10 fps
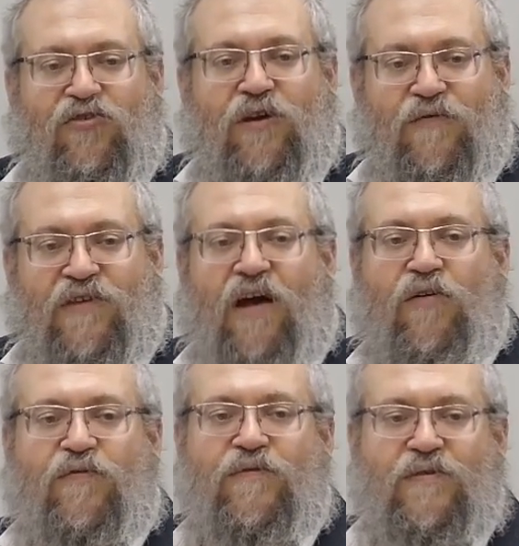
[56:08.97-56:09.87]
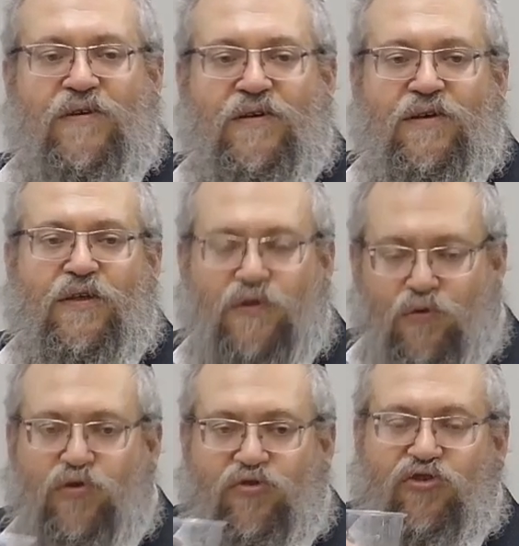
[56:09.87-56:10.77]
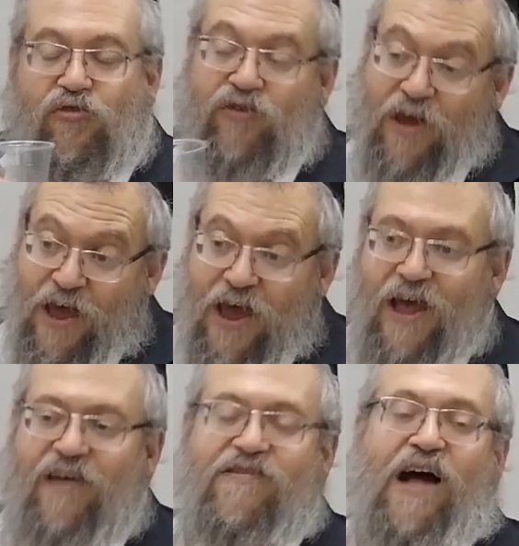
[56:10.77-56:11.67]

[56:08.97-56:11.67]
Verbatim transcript: So then, even if you have that,